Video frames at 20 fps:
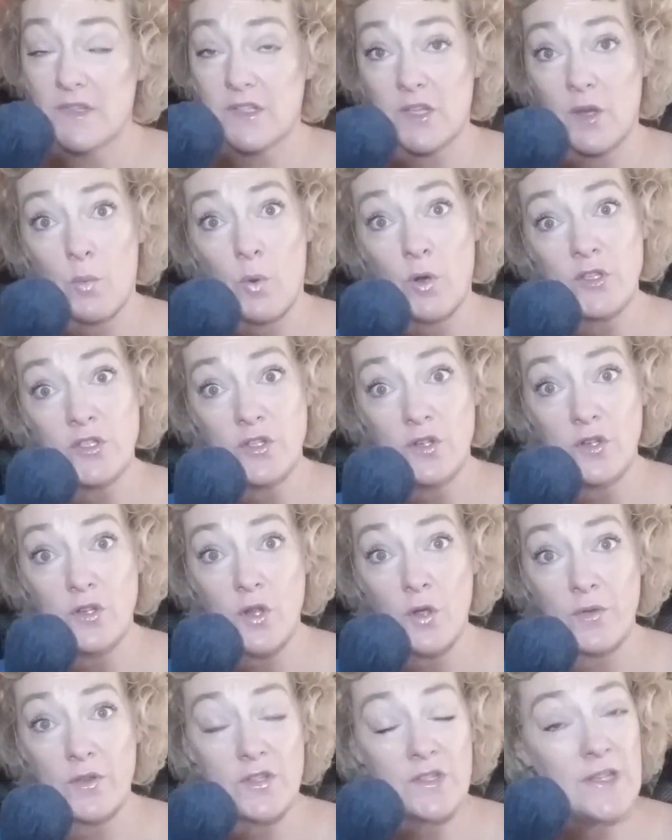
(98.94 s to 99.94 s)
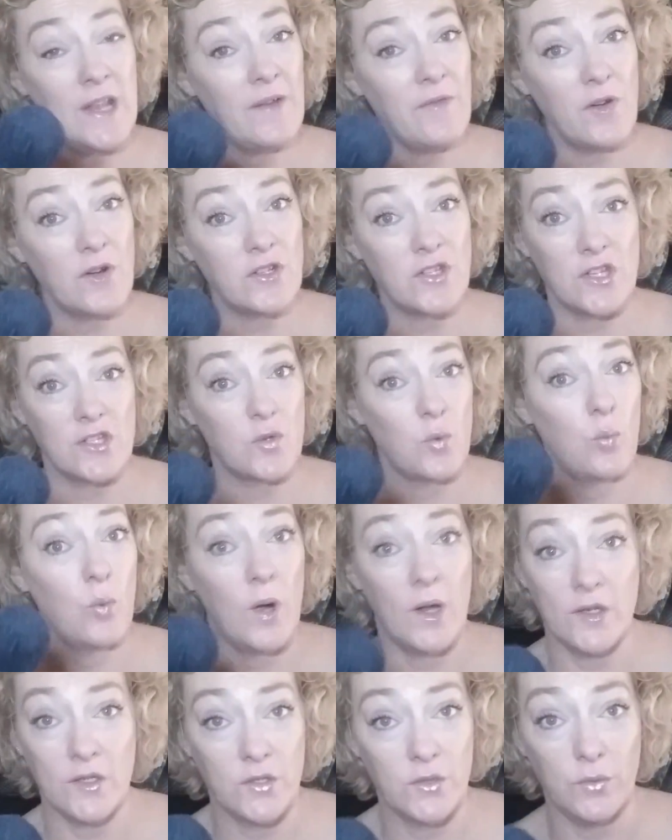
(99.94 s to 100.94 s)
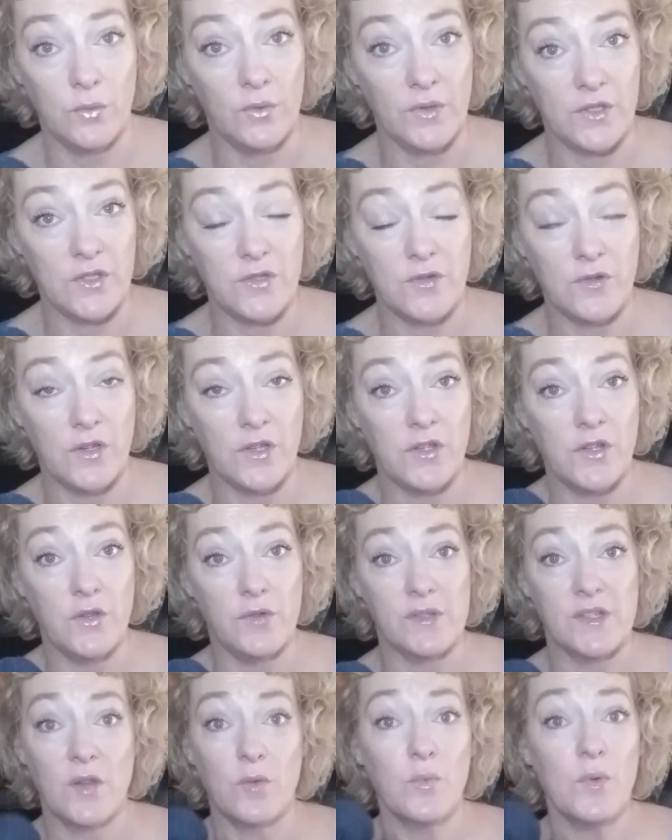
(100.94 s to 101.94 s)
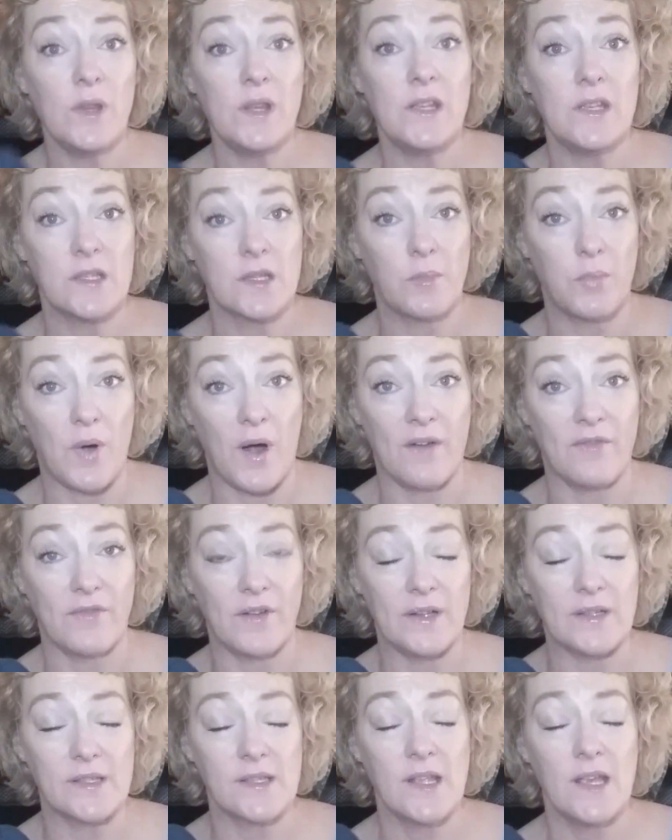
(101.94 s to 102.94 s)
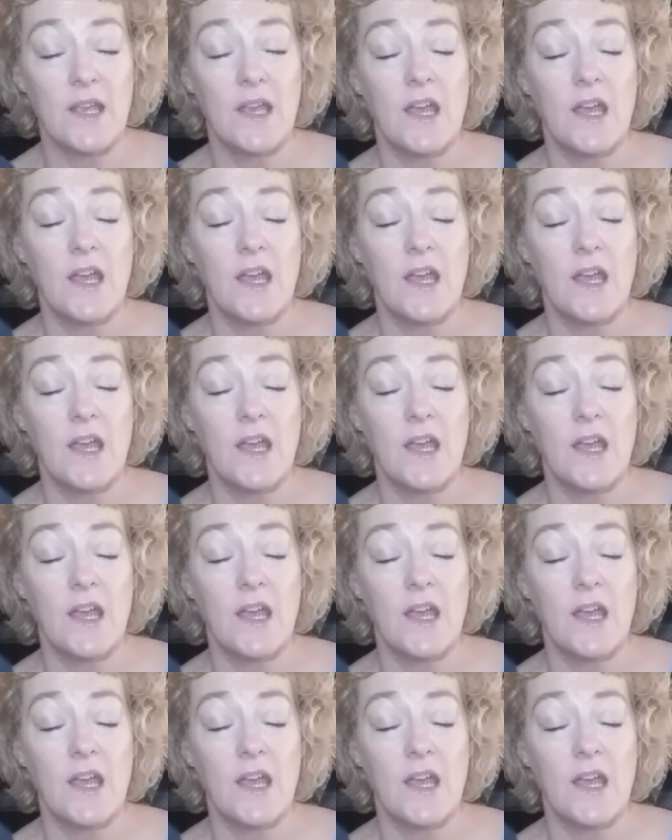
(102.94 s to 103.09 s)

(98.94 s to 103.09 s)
So I want you to know there's never just one tool that you can use. It really is a preference.